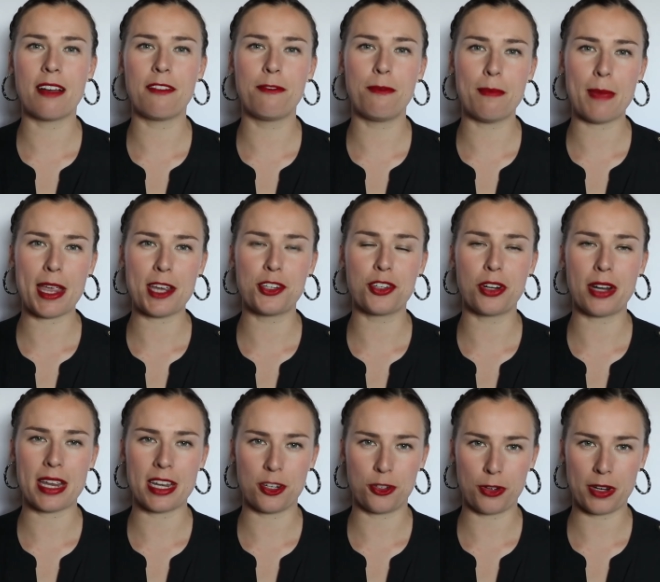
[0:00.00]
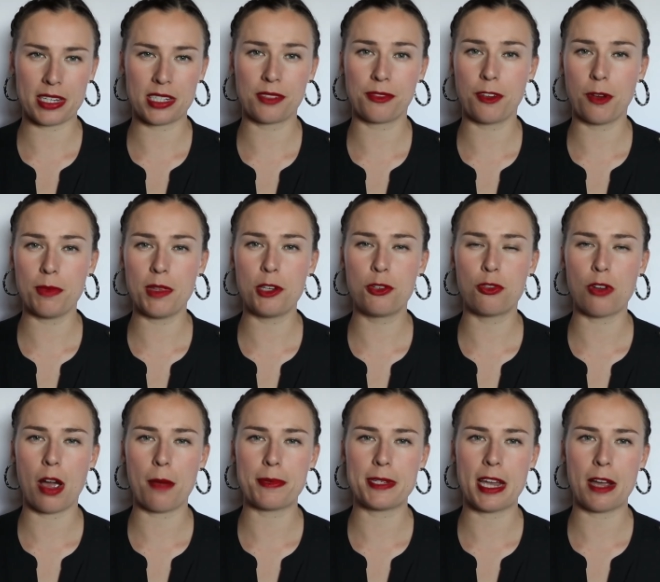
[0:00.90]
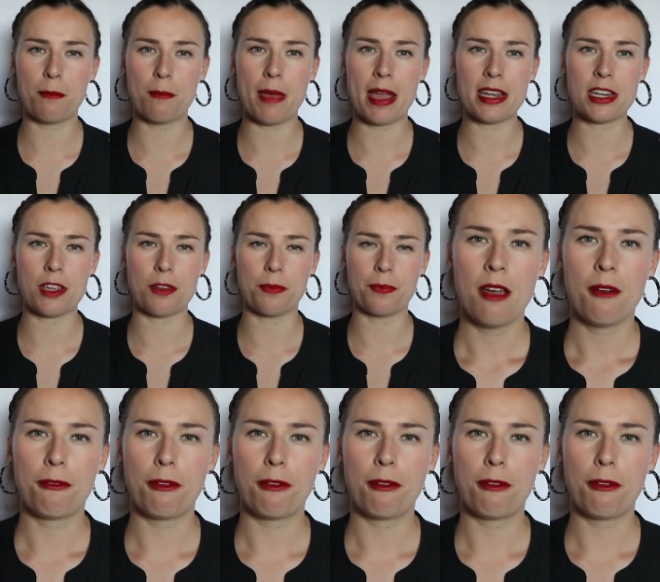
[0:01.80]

of major interest from the drop-down menu